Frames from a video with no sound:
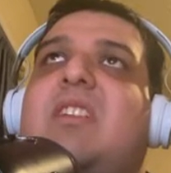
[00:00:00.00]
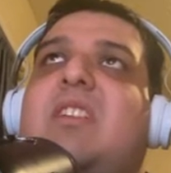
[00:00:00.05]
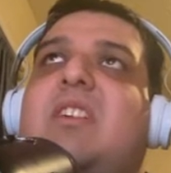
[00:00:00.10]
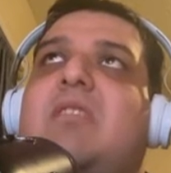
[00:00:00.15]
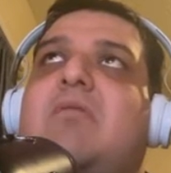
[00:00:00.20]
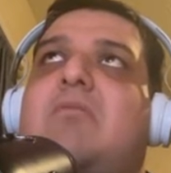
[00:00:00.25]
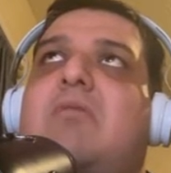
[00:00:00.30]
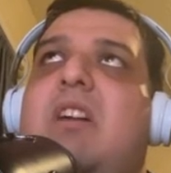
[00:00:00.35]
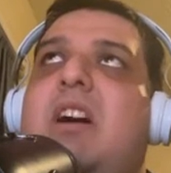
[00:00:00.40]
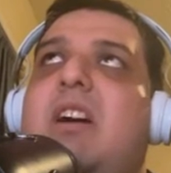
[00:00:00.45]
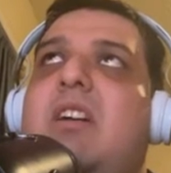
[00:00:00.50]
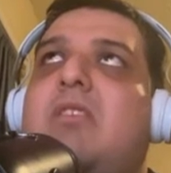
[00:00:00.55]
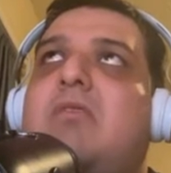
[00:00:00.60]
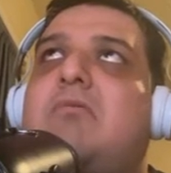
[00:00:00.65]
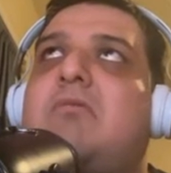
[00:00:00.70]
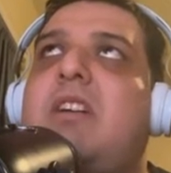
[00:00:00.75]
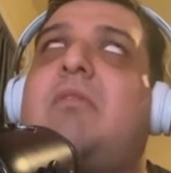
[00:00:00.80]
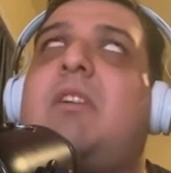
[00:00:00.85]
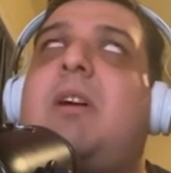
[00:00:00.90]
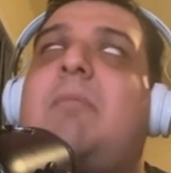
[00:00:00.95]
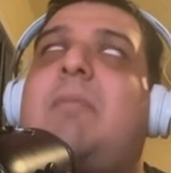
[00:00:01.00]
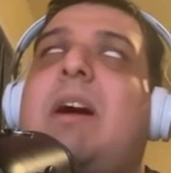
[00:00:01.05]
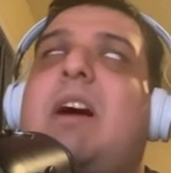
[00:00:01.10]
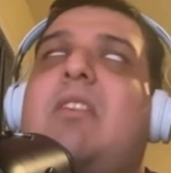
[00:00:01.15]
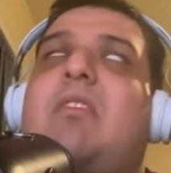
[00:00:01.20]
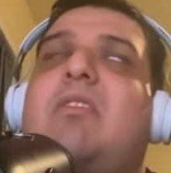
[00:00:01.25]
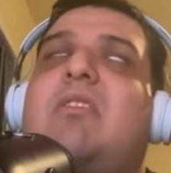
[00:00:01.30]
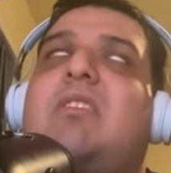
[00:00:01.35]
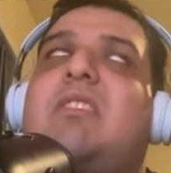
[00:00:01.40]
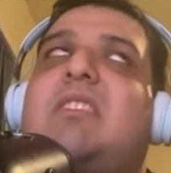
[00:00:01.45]
The Wild went
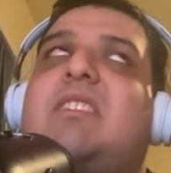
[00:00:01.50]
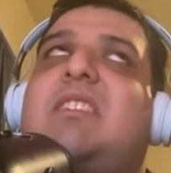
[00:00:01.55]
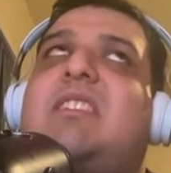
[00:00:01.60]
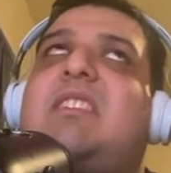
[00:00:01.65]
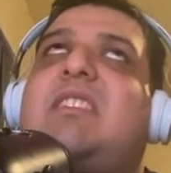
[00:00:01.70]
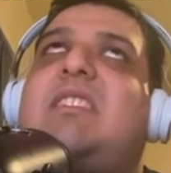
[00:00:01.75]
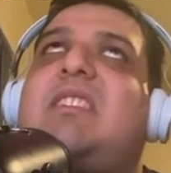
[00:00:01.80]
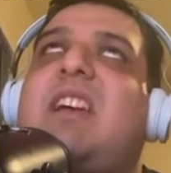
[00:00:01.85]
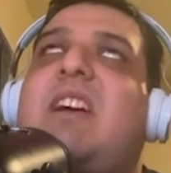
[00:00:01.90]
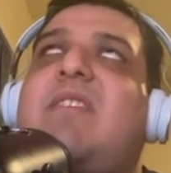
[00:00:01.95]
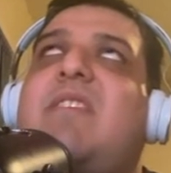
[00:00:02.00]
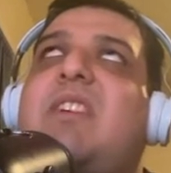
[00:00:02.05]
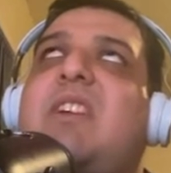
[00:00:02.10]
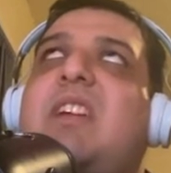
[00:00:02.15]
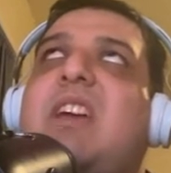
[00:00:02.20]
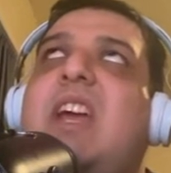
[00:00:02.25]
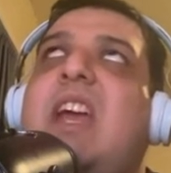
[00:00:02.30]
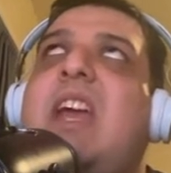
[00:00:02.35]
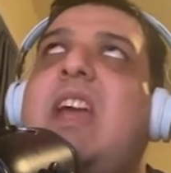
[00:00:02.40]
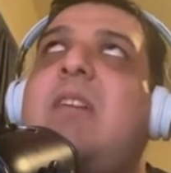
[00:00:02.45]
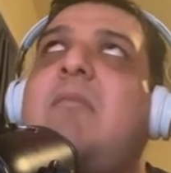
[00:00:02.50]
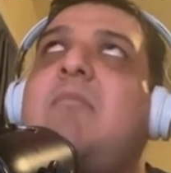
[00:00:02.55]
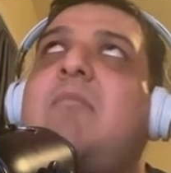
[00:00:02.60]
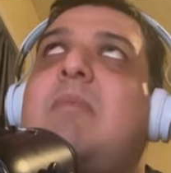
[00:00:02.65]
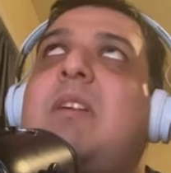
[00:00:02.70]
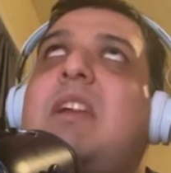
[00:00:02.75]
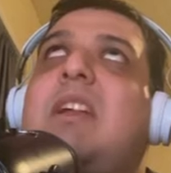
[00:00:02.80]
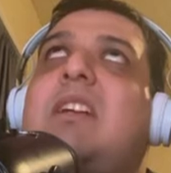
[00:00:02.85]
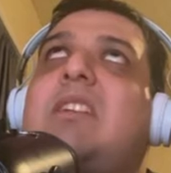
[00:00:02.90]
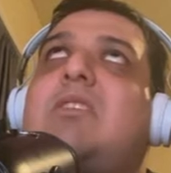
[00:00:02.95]
about 7 to 8
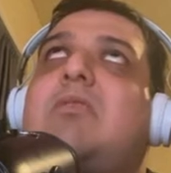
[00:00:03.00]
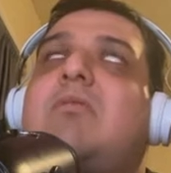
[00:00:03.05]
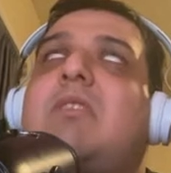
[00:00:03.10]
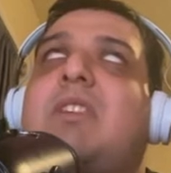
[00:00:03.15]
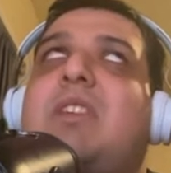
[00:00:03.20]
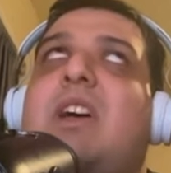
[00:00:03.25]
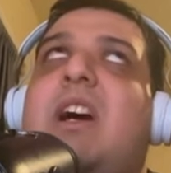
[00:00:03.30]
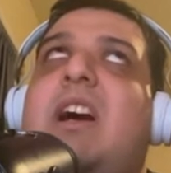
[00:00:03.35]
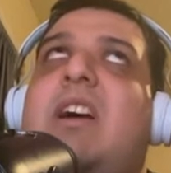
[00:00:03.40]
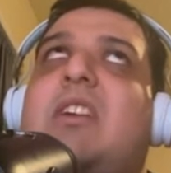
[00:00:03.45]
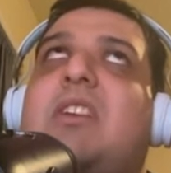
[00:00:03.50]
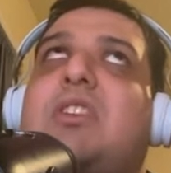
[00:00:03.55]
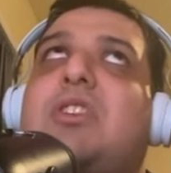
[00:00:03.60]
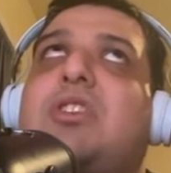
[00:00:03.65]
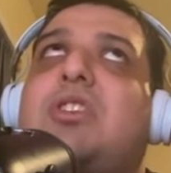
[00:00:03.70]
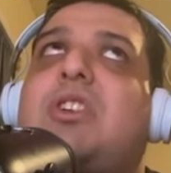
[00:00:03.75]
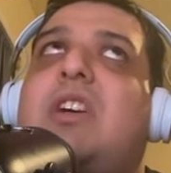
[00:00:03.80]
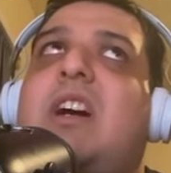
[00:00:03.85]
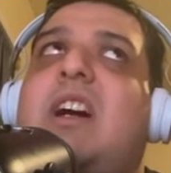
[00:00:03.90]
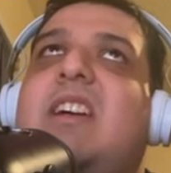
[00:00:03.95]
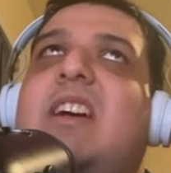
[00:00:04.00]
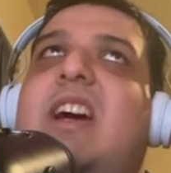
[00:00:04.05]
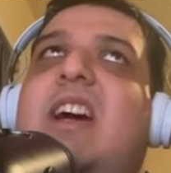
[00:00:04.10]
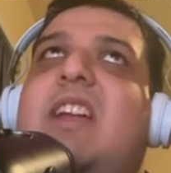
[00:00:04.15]
minutes without a shot.